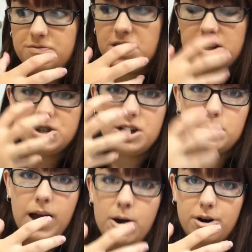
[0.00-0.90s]

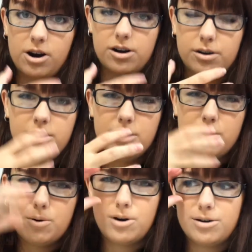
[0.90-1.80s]
finishing powder
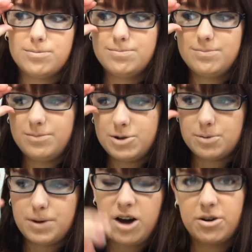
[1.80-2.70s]
or
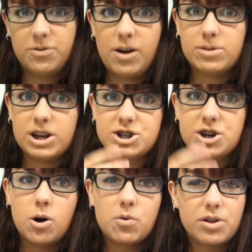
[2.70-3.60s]
your powder
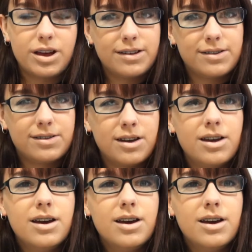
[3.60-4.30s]
foundation over this.